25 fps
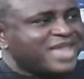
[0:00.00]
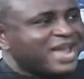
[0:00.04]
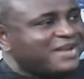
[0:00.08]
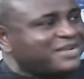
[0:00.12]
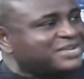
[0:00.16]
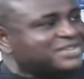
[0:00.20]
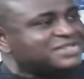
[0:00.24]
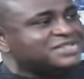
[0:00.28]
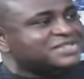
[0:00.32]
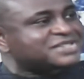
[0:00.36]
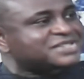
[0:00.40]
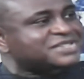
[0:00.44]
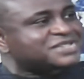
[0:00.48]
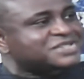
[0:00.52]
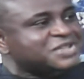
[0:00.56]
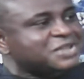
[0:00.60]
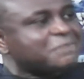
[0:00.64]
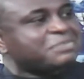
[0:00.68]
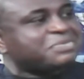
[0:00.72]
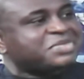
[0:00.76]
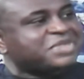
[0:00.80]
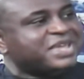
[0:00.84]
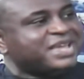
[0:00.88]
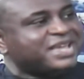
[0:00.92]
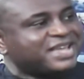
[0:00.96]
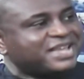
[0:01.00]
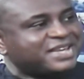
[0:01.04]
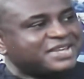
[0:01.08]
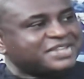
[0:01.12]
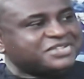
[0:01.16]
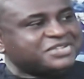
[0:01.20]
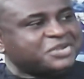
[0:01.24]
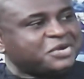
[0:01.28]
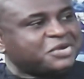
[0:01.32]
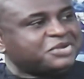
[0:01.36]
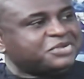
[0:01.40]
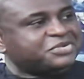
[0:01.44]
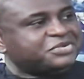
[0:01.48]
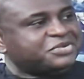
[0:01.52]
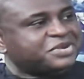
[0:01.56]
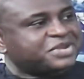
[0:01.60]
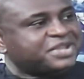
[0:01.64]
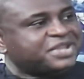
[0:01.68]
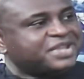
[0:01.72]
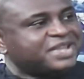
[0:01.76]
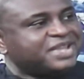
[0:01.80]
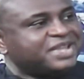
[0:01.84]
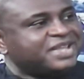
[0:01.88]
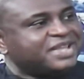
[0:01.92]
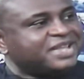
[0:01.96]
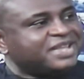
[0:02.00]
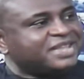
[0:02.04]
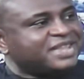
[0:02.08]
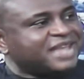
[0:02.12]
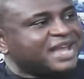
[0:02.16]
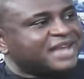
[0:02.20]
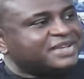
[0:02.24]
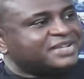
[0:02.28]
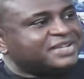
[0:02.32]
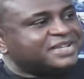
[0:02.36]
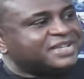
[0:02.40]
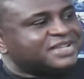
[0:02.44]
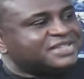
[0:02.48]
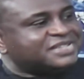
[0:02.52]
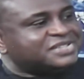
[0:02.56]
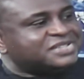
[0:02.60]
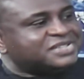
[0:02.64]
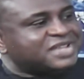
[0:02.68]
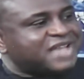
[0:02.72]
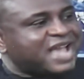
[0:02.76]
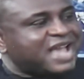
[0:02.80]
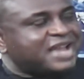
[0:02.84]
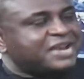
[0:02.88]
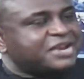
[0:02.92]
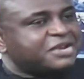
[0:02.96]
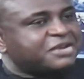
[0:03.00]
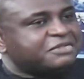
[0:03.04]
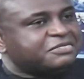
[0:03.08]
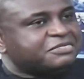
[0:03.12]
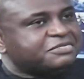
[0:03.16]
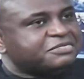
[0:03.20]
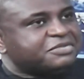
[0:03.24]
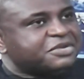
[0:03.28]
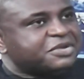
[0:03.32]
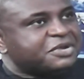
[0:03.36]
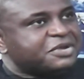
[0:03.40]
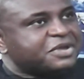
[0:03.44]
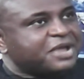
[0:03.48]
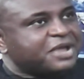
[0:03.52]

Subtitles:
there is something in this country that is kind of